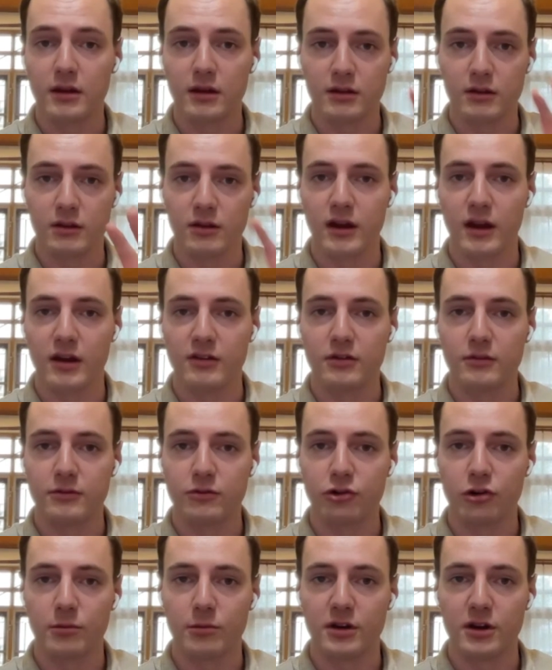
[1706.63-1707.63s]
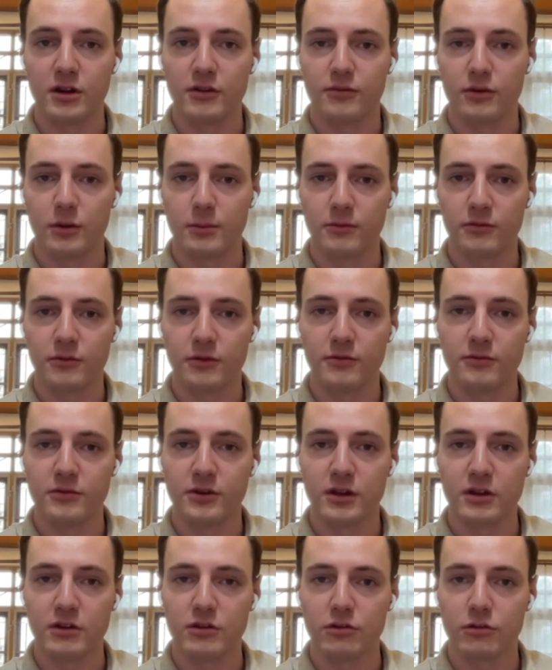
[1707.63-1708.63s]
in the case of Germany, from
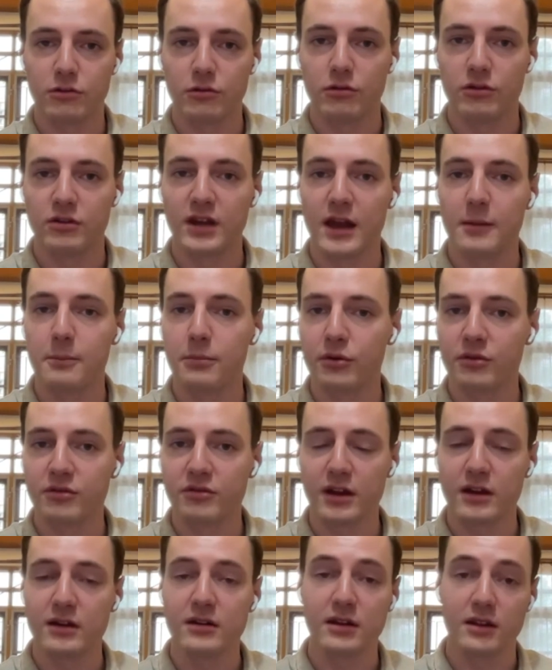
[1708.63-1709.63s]
15 to 10%?